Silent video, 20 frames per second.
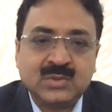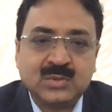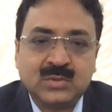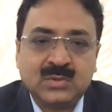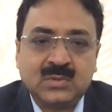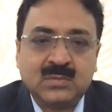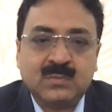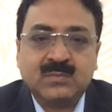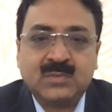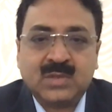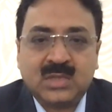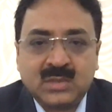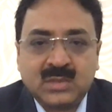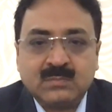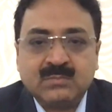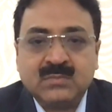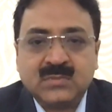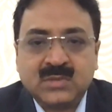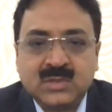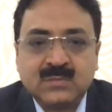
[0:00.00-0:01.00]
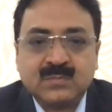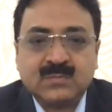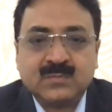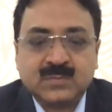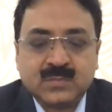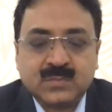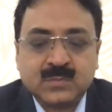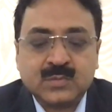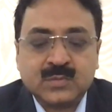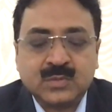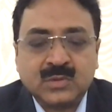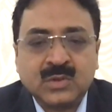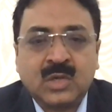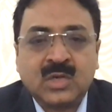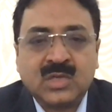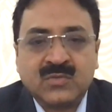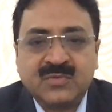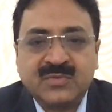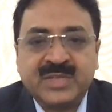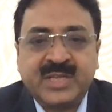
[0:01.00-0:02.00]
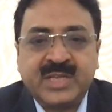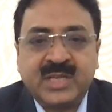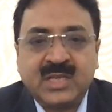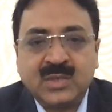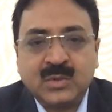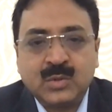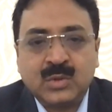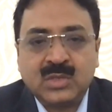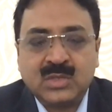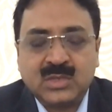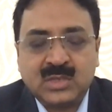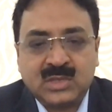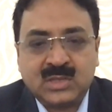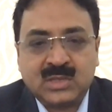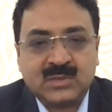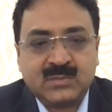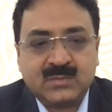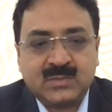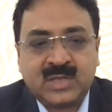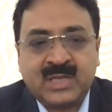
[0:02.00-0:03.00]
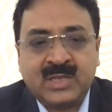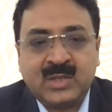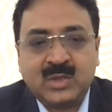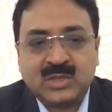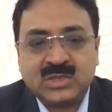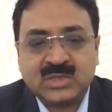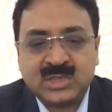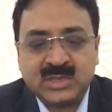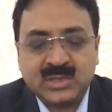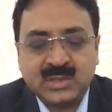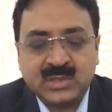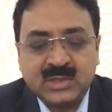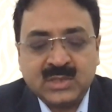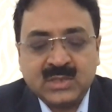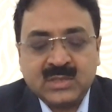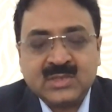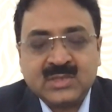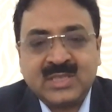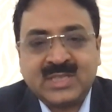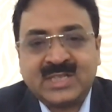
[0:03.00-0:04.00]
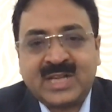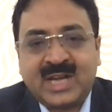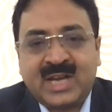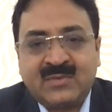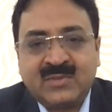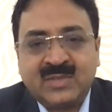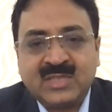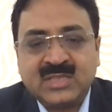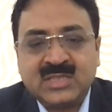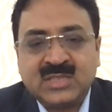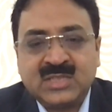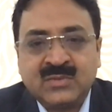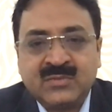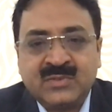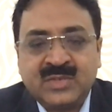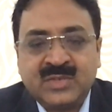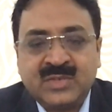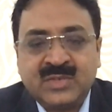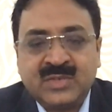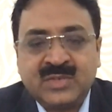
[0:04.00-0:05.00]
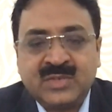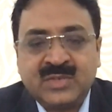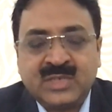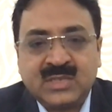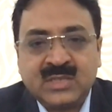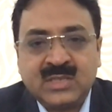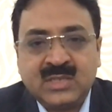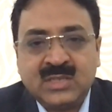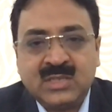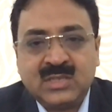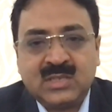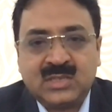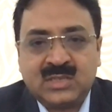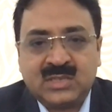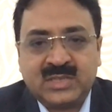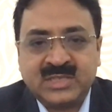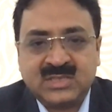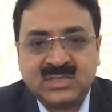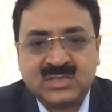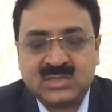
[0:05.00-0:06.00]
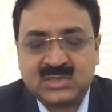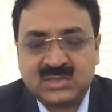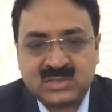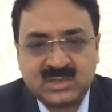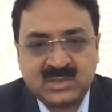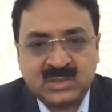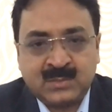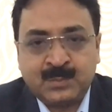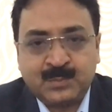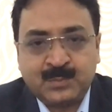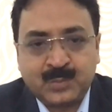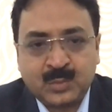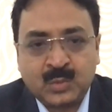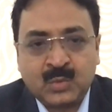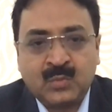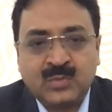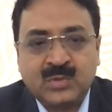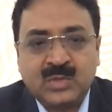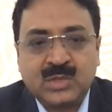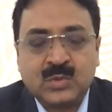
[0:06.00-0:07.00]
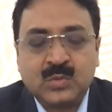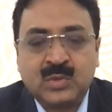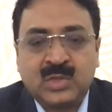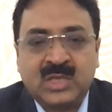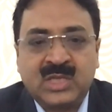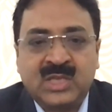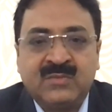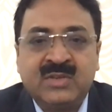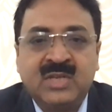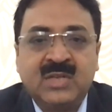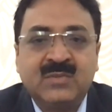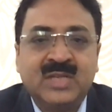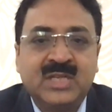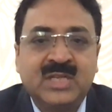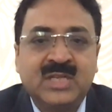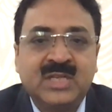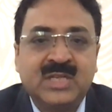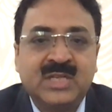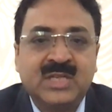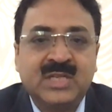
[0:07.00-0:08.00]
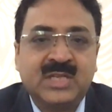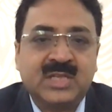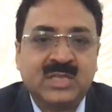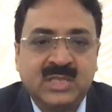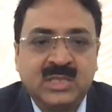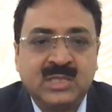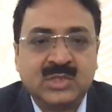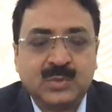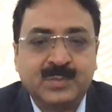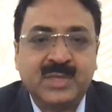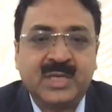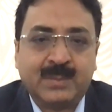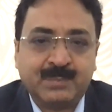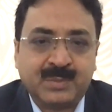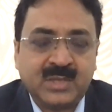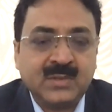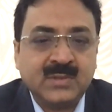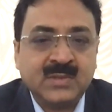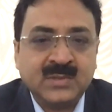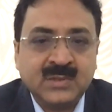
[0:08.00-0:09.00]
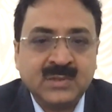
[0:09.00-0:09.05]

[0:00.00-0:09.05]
So, uh, uh, so not very good. Uh, I'll not say that average inventory uh, has improved to a level where a dealer should be happy.